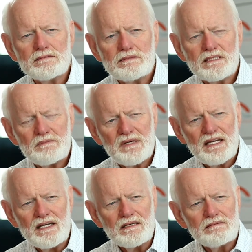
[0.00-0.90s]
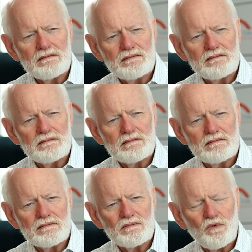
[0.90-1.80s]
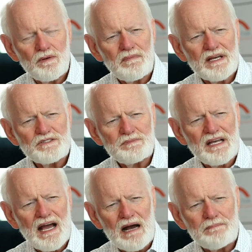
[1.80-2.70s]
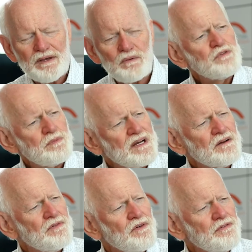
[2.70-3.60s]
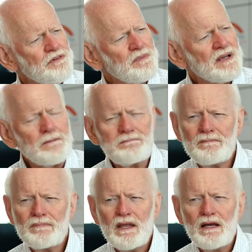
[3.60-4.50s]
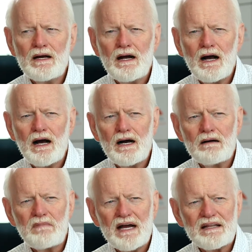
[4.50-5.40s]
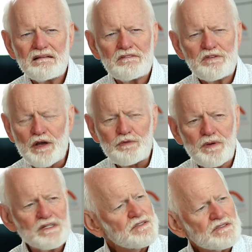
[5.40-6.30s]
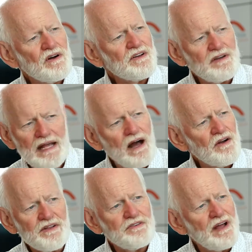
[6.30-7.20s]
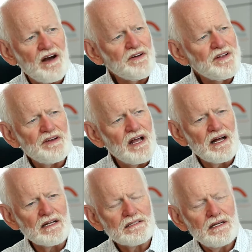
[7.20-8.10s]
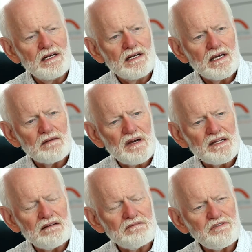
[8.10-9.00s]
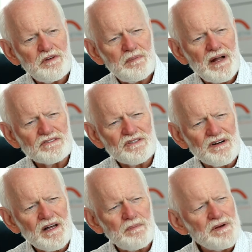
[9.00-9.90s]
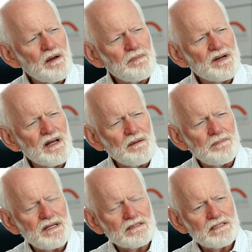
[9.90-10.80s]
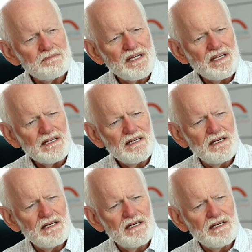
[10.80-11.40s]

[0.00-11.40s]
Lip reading: to me, what makes me happy, what's meaningful for me, my level of aspiration has gone down and down and down, and my level of impact's gone up and up and up. And to me,